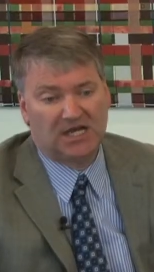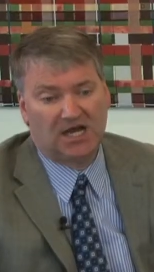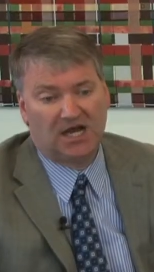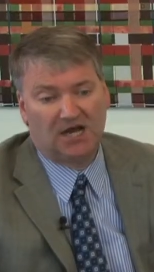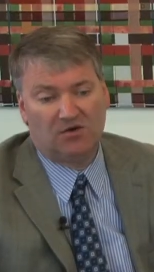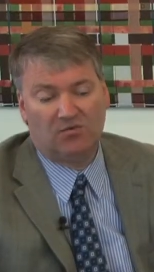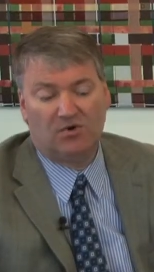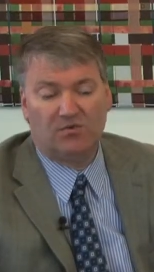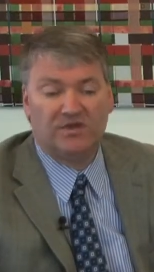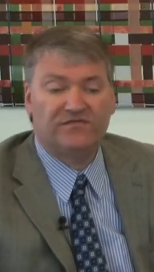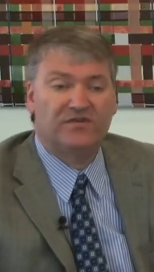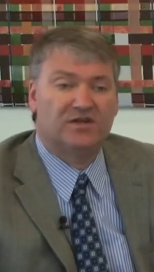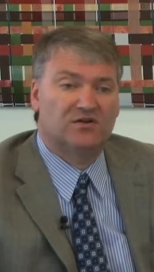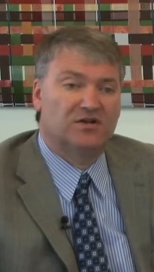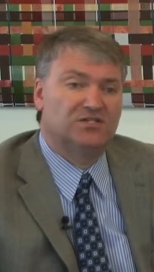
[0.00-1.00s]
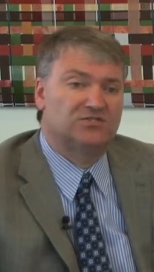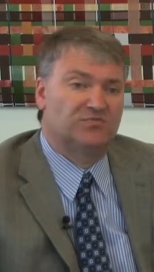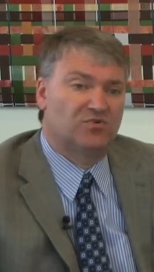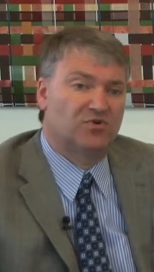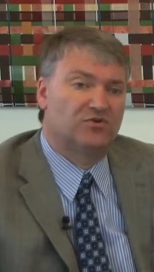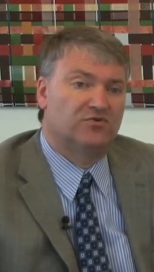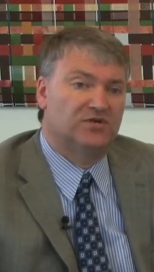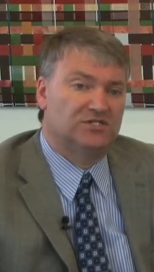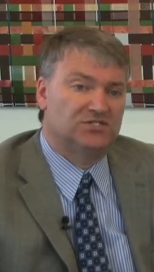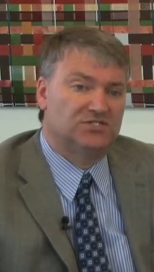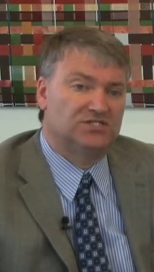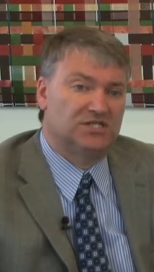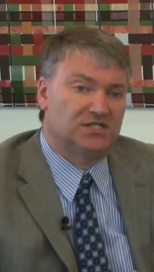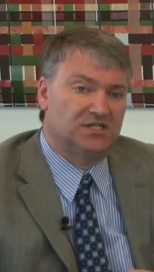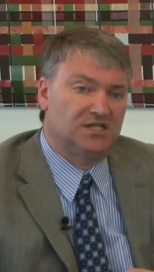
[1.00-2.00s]
What we figured as a brokerage
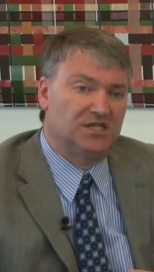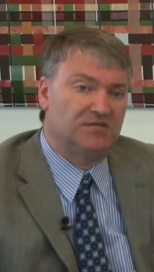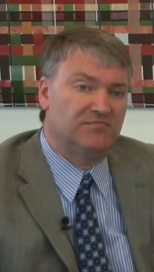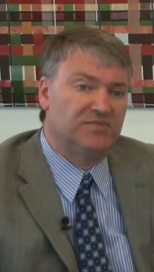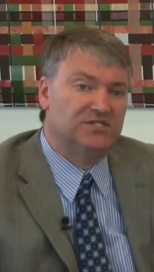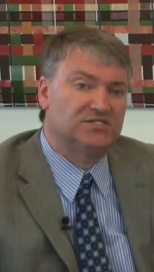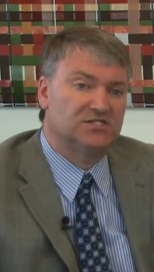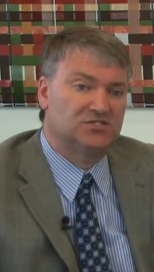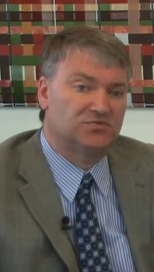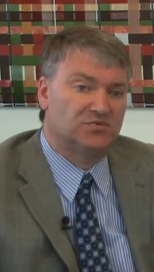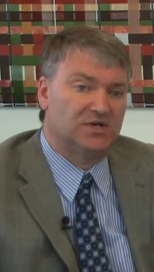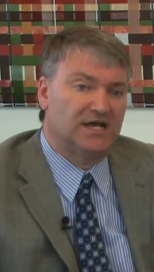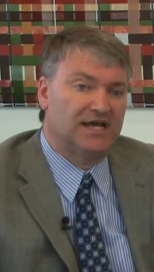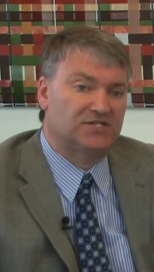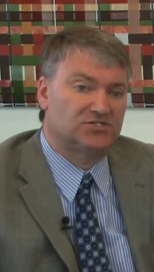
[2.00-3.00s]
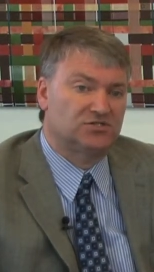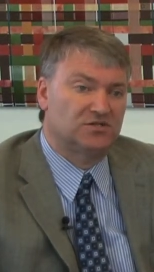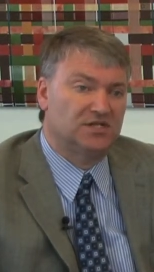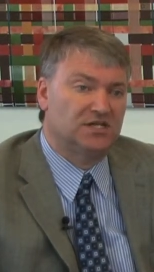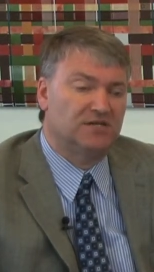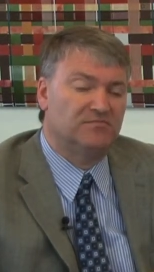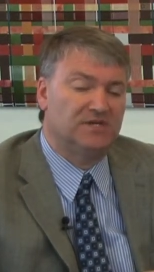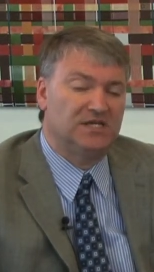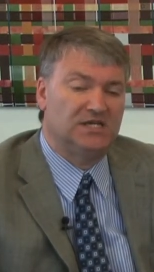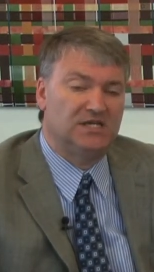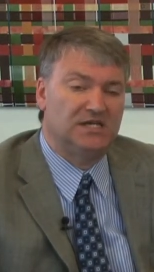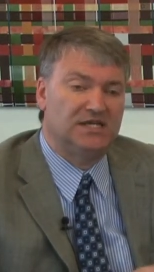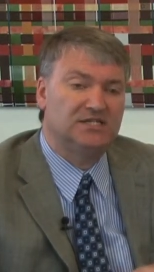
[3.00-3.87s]
is that the business would actually be